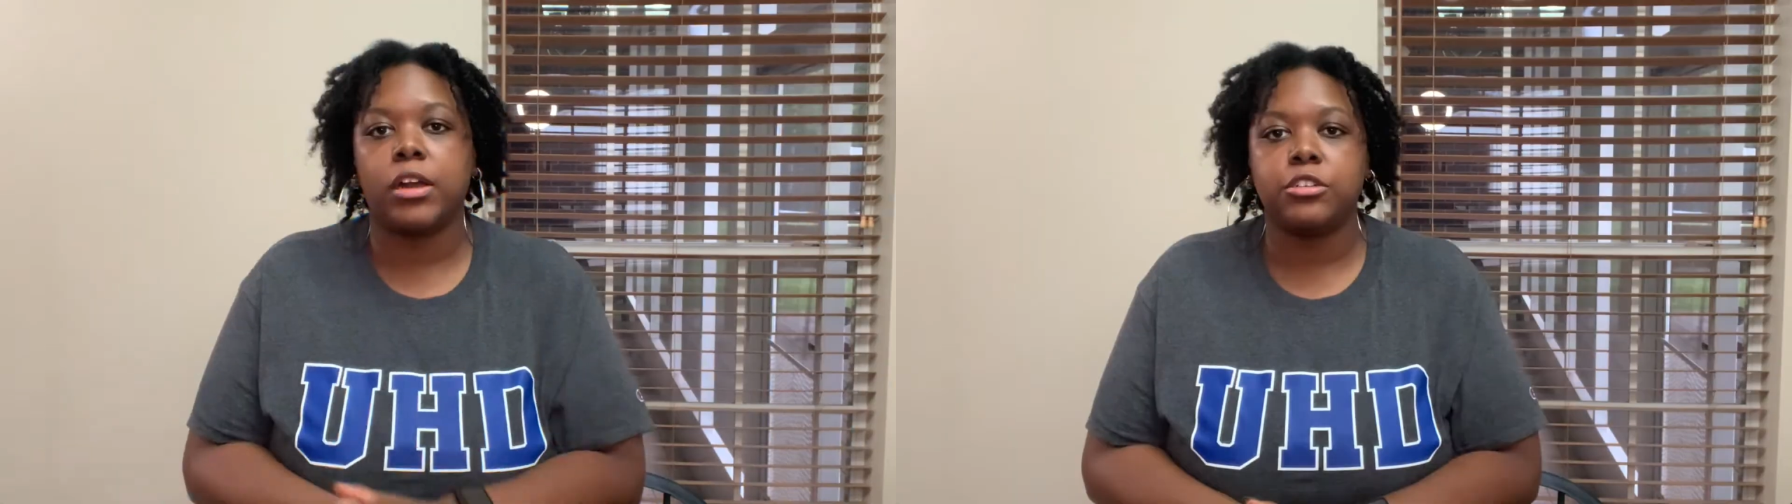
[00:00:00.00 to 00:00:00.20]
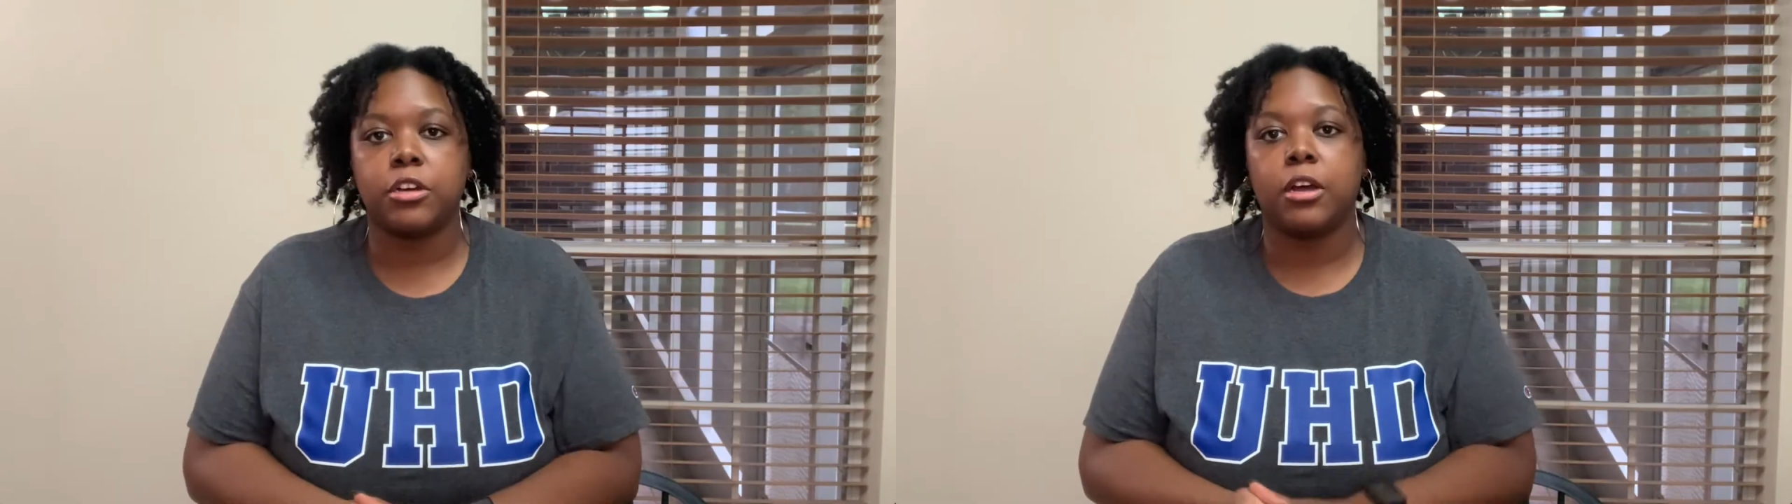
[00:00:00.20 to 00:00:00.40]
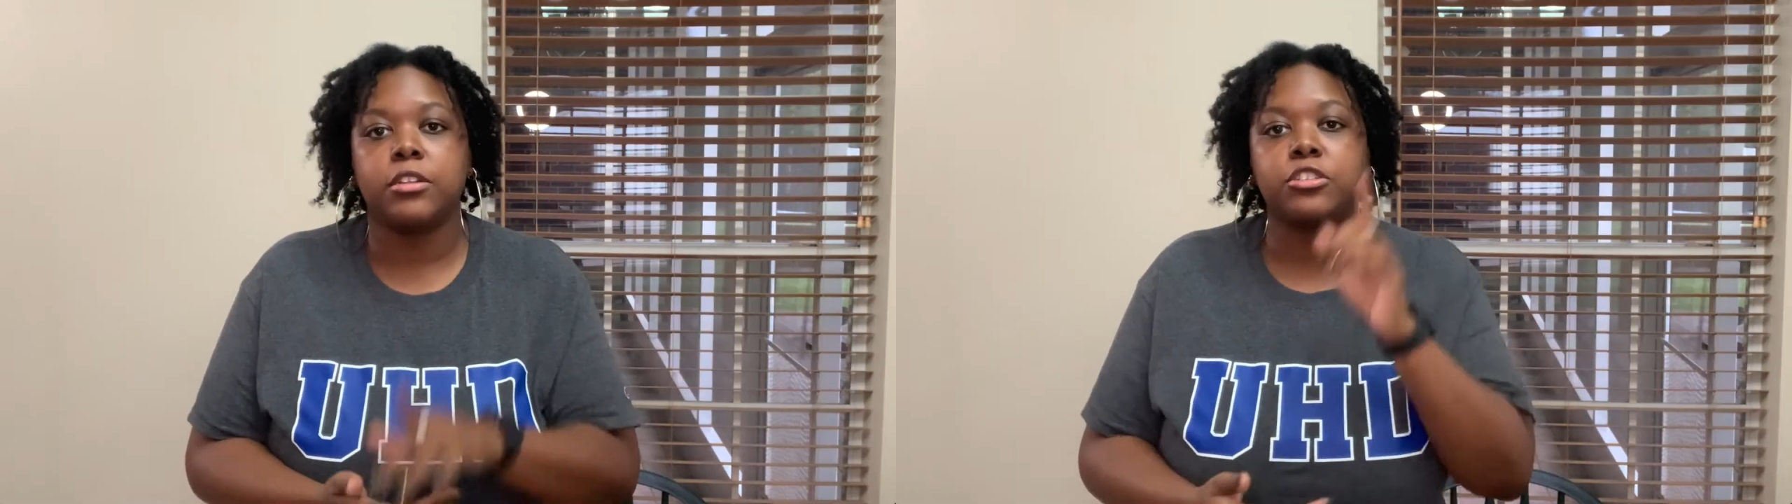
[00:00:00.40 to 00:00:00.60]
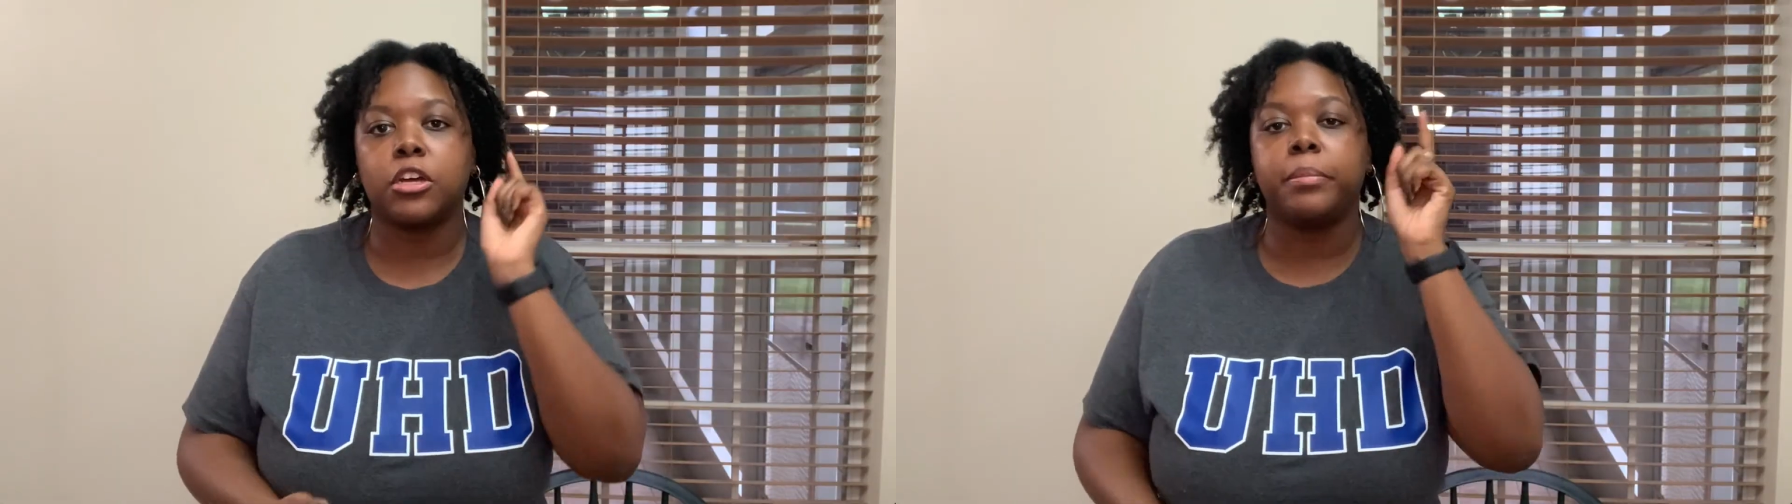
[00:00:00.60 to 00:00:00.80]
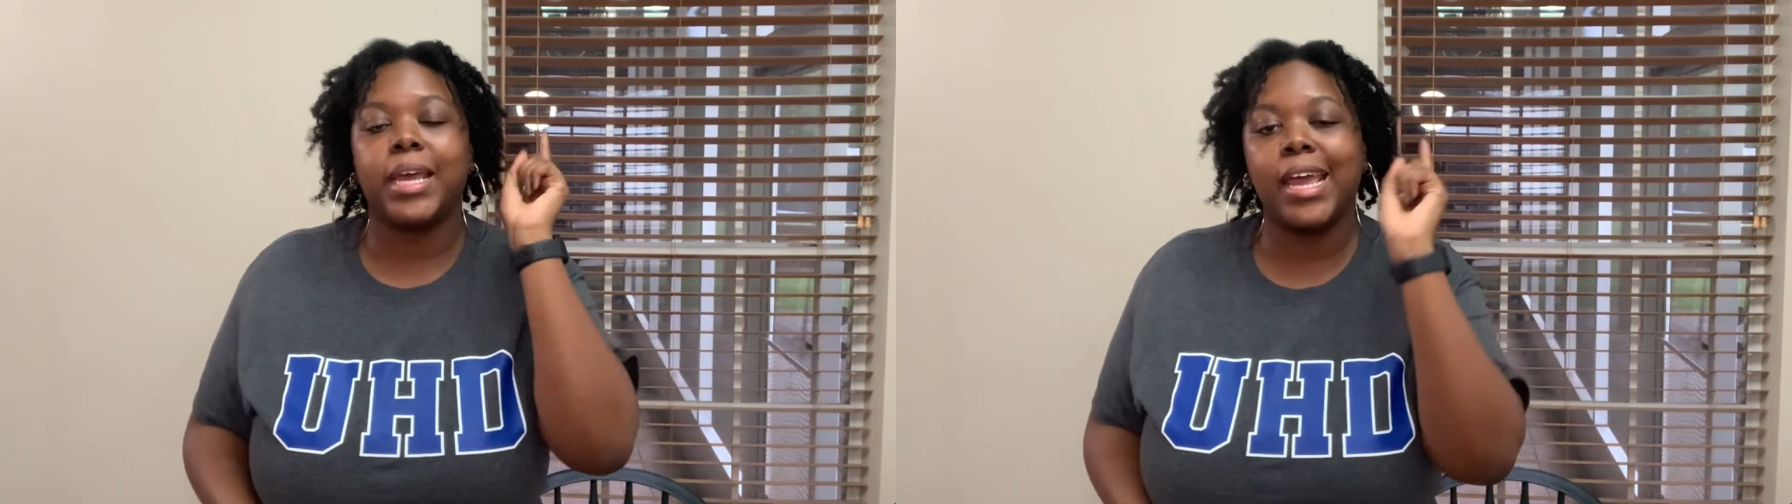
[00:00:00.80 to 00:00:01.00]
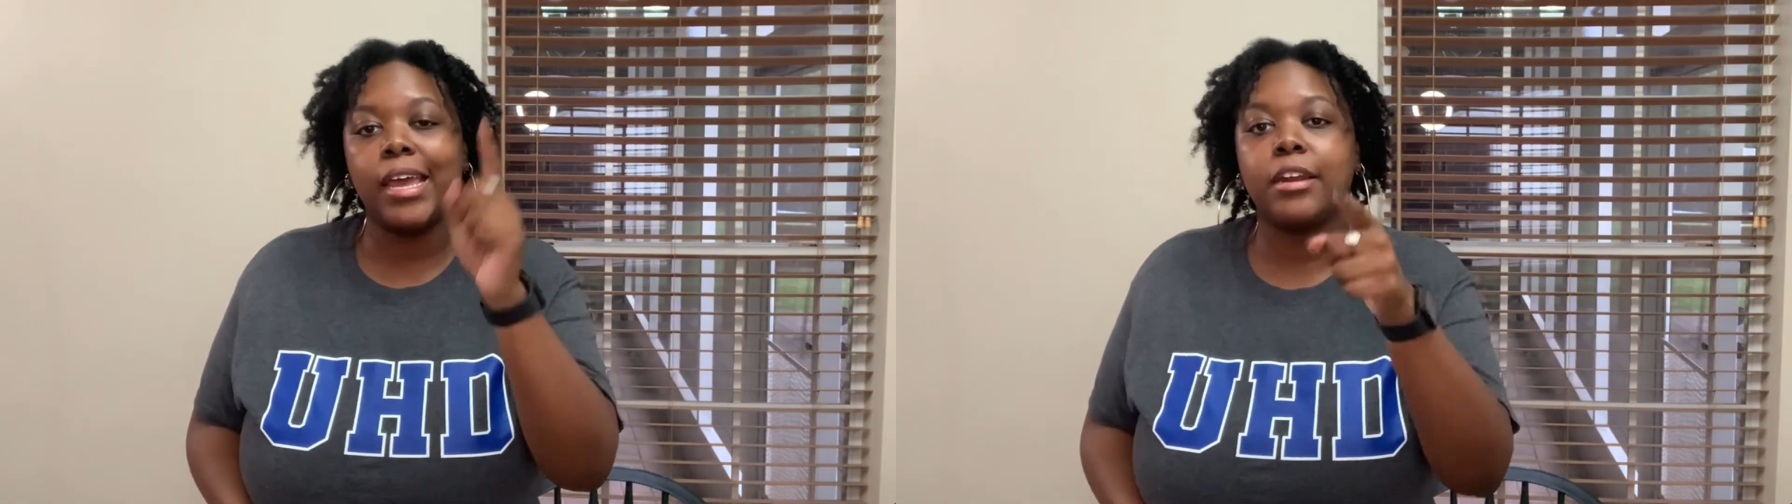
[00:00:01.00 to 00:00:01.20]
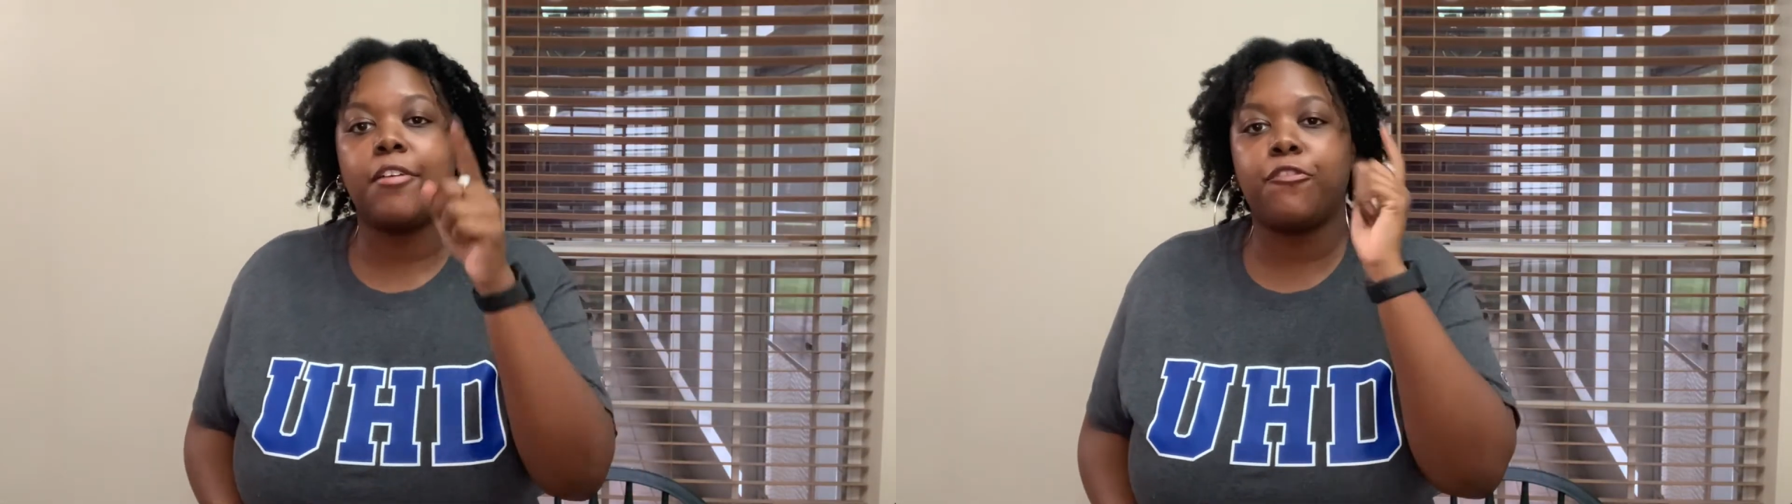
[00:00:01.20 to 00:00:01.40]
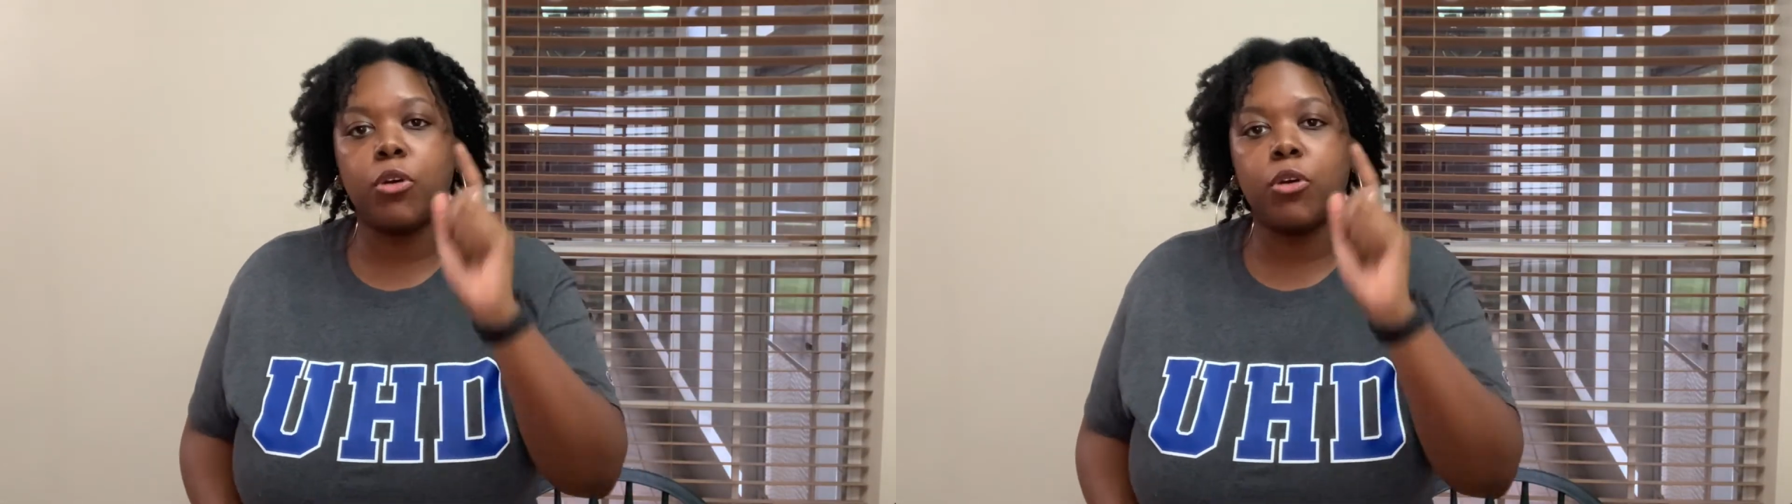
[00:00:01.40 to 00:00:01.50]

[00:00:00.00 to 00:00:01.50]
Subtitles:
Y'all, that's gonna be it